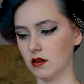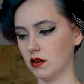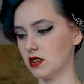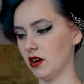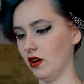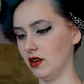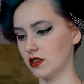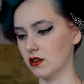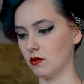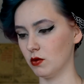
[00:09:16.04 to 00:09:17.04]

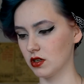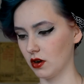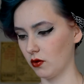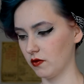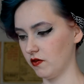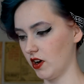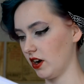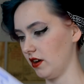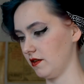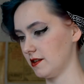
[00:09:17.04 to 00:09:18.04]
science, which I got
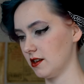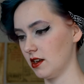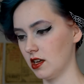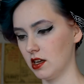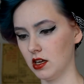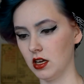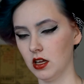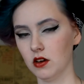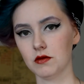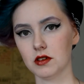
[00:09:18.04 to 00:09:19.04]
fives,
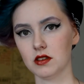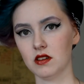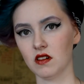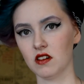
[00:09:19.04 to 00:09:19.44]
which is not